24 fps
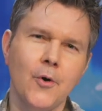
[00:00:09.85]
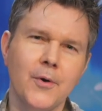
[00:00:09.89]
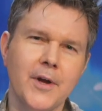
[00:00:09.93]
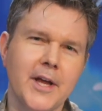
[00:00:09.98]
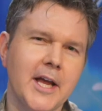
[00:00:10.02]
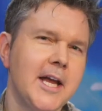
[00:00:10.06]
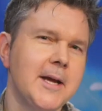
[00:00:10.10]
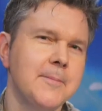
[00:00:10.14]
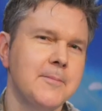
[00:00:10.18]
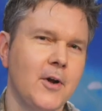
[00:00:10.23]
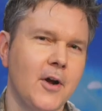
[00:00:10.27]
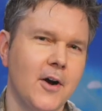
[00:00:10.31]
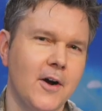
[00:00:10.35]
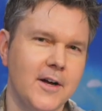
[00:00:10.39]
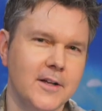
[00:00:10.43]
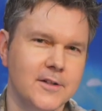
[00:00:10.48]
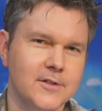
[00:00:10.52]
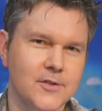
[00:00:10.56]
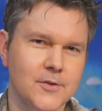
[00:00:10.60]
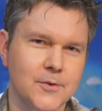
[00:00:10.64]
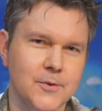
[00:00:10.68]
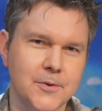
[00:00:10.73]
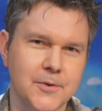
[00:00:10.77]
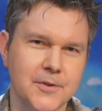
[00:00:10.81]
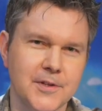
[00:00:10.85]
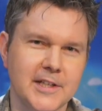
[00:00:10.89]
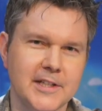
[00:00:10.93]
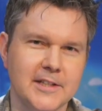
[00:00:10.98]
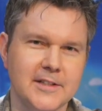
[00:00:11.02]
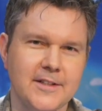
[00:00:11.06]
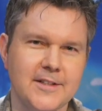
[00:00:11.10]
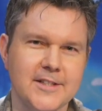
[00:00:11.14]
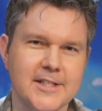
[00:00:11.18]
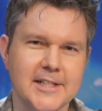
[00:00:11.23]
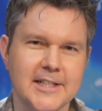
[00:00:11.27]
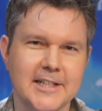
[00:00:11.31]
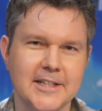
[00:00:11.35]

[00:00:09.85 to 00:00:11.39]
game console that